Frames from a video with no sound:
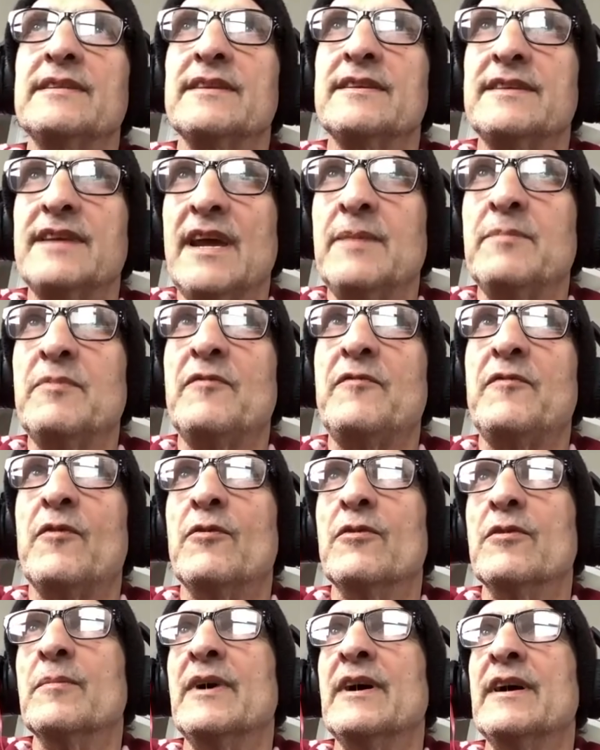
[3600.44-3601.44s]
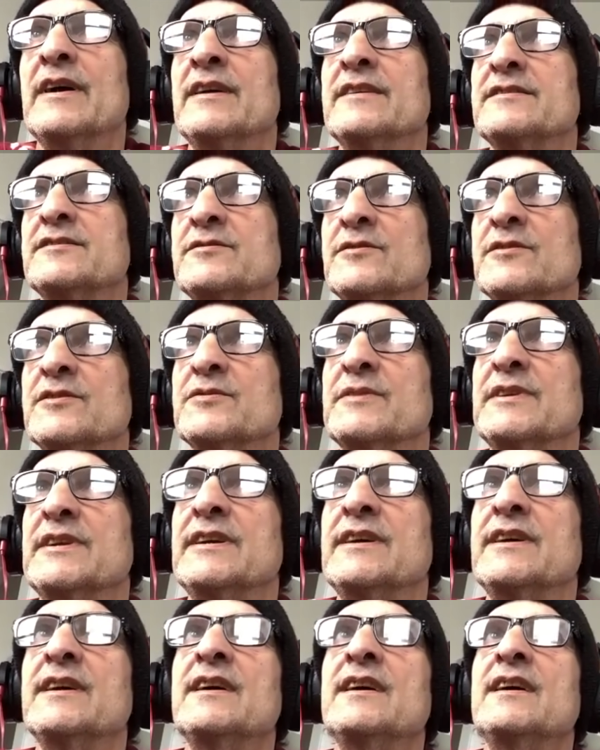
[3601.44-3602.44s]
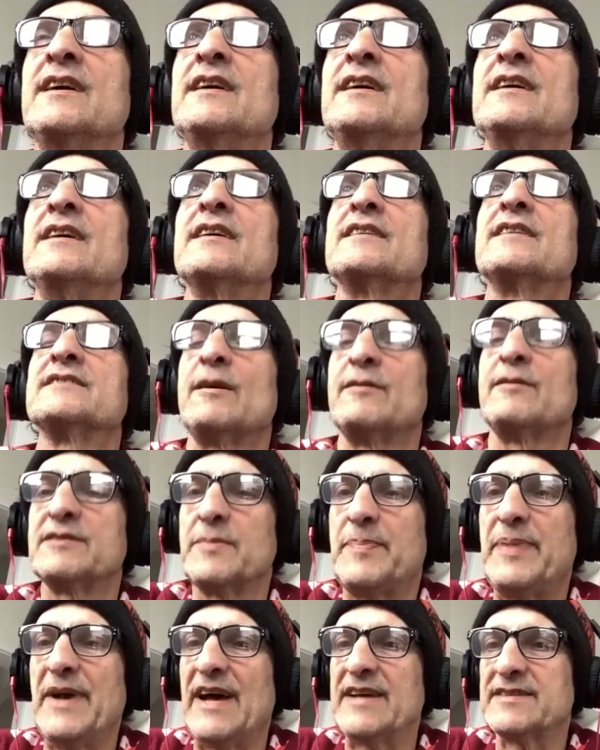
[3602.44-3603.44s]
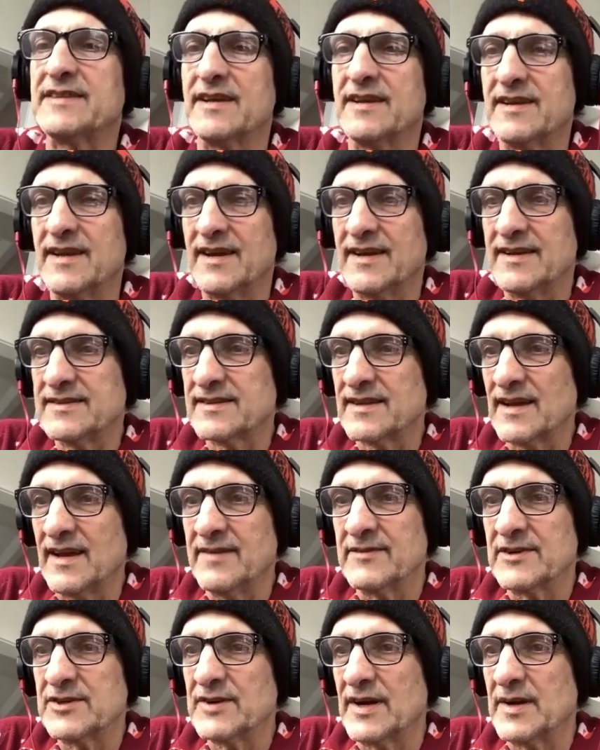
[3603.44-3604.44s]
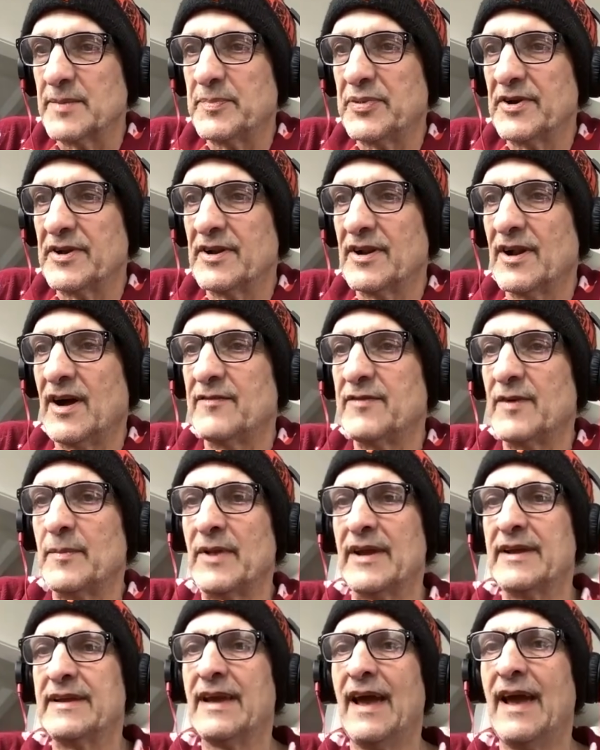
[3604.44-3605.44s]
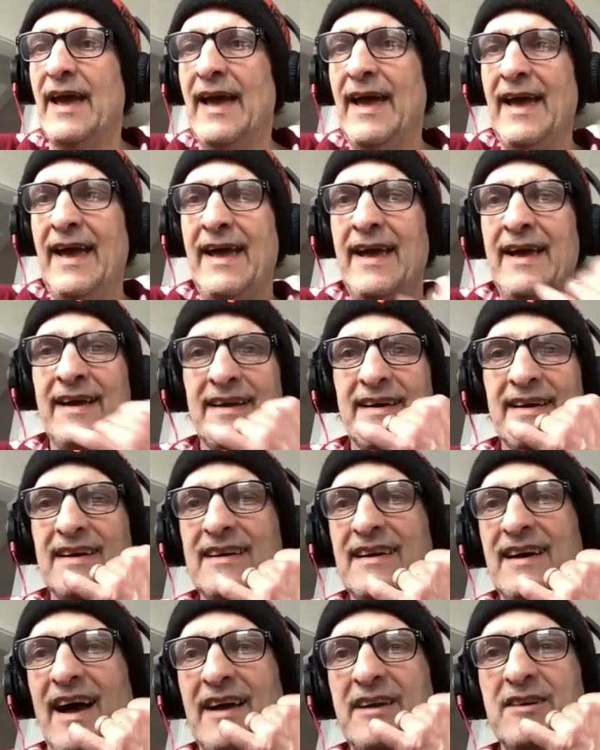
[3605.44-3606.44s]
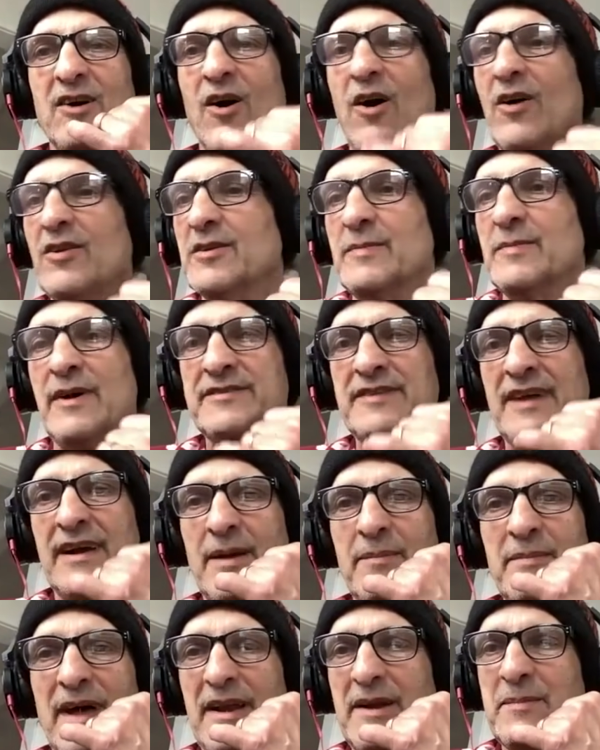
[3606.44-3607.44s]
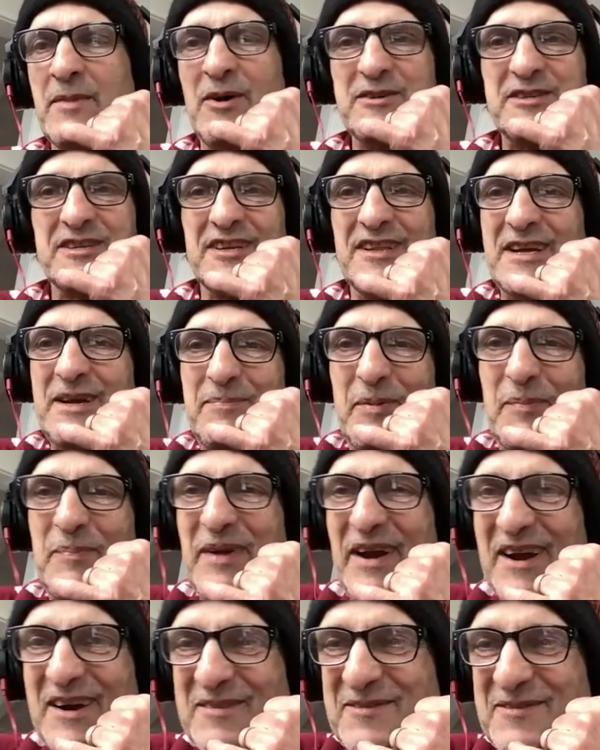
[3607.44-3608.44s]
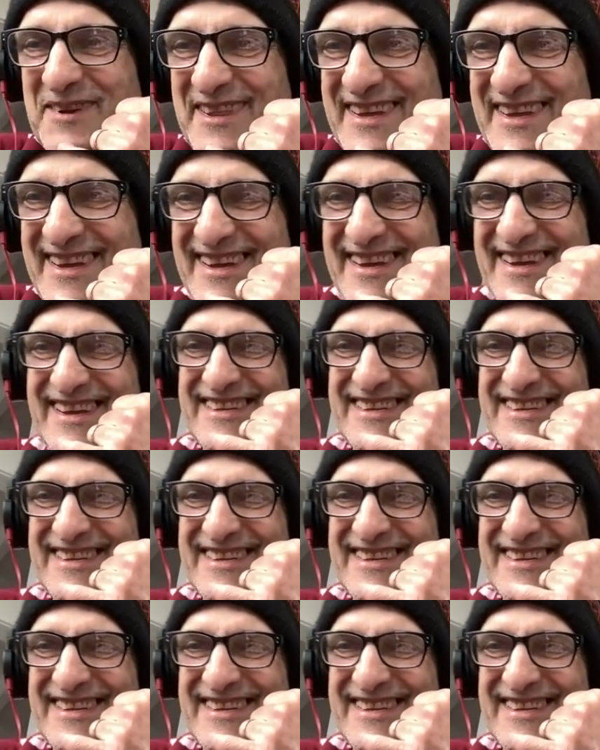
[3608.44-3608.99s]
the day before my surgery because I was a basket case. I even tried to put it off. I'm like, hey, I called him. I was like, I'm not emotionally prepared for this.